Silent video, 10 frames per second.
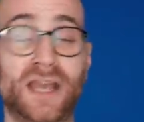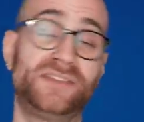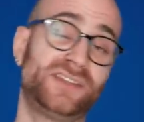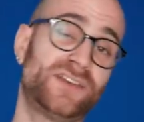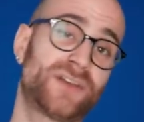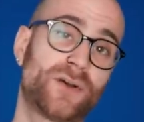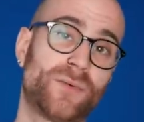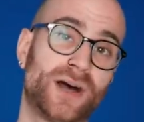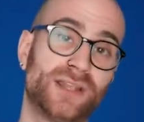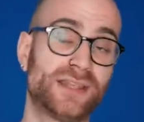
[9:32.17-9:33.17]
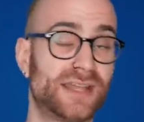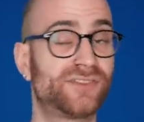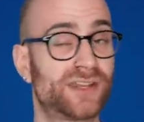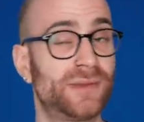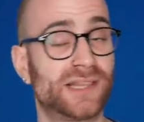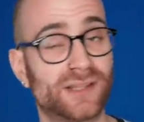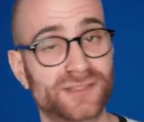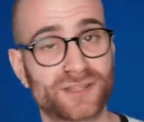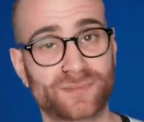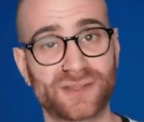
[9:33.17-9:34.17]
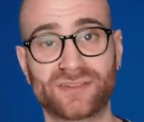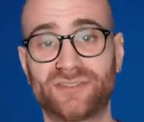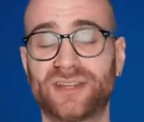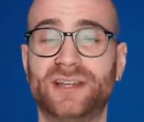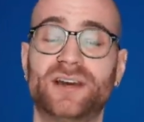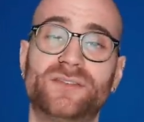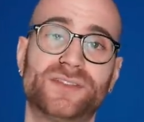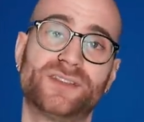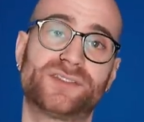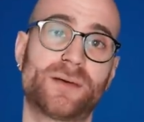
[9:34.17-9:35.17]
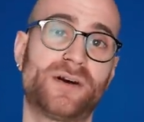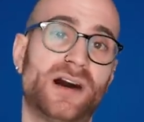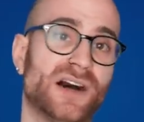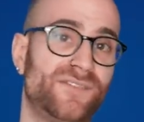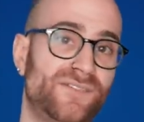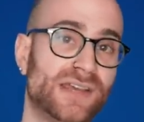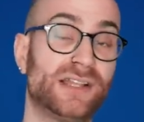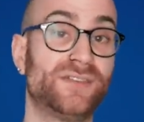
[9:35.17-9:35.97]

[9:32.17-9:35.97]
It's a difficult one. There's going to be a lot of business done over the summer, I feel.